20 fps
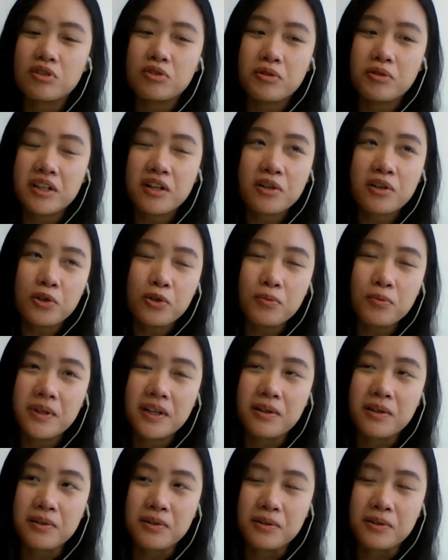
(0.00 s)
you either go
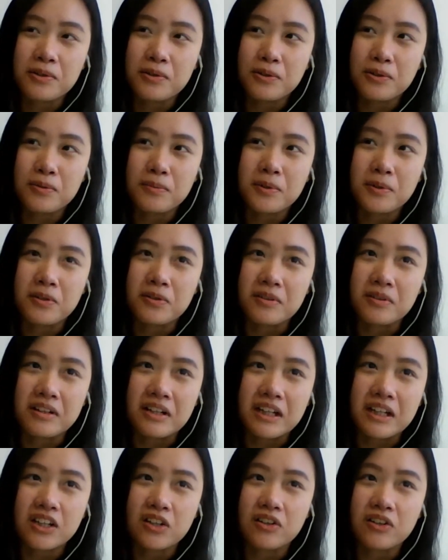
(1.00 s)
big or you go home, you know.
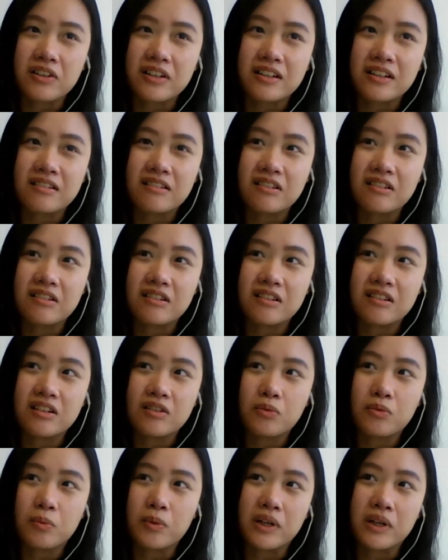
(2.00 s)
Like
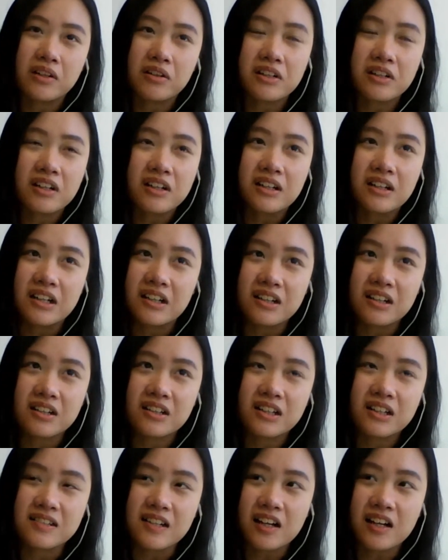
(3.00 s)
when you're in
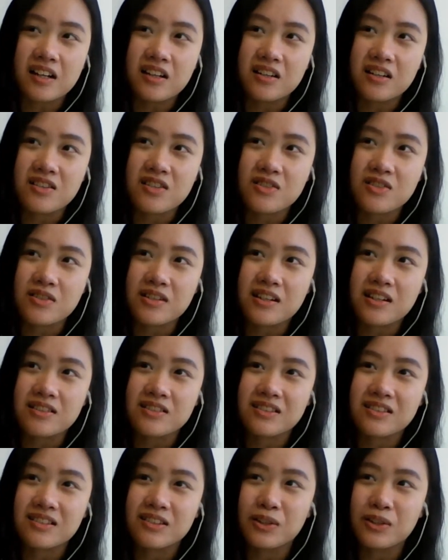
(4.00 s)
the design industry,
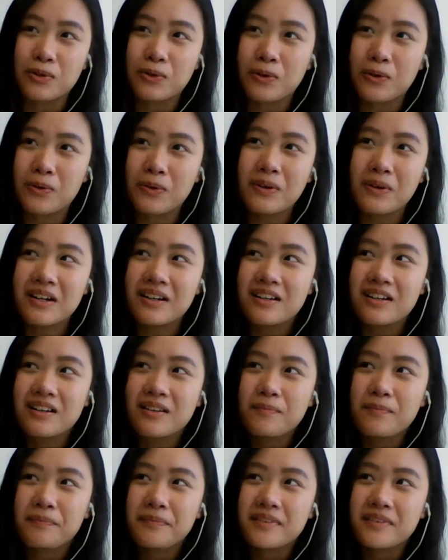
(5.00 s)
there's no
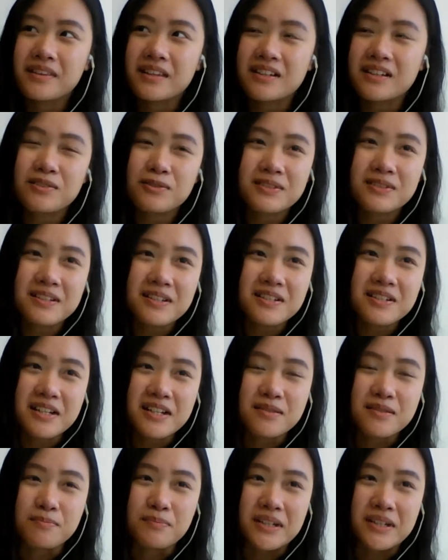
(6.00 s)
such
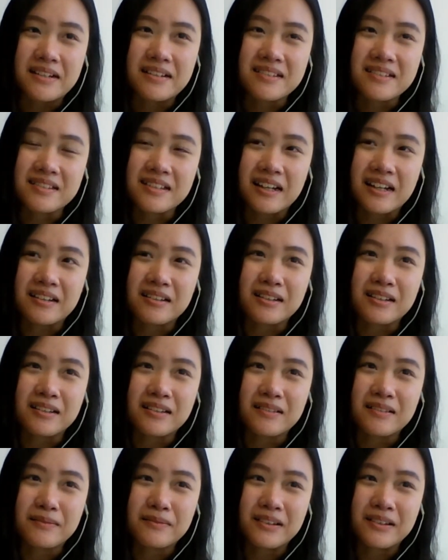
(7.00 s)
thing as being standard.